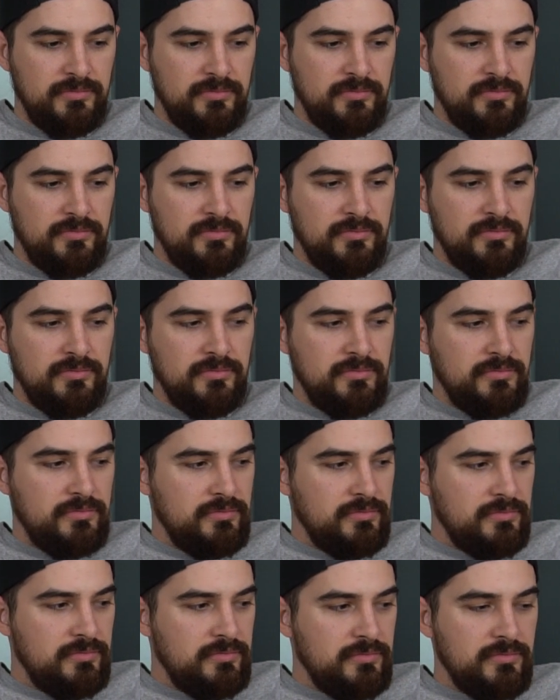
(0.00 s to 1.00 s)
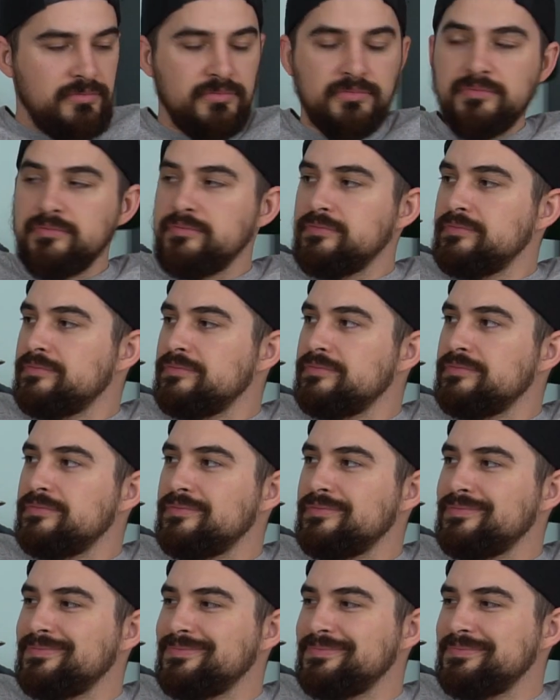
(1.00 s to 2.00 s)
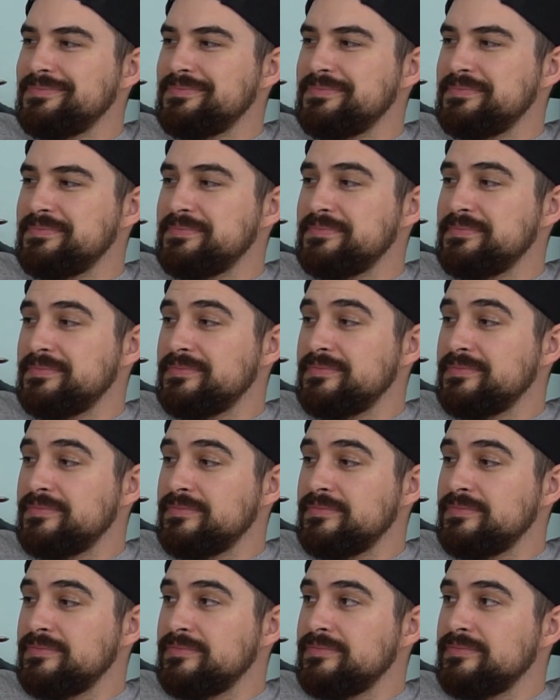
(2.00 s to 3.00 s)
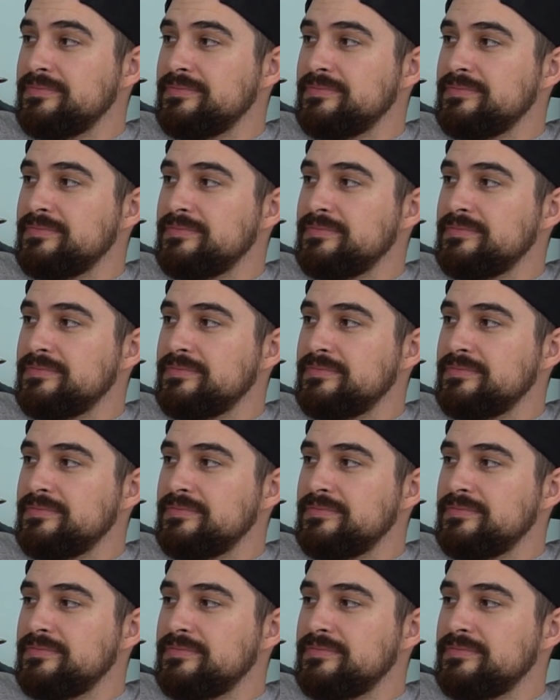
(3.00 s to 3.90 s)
[no speech]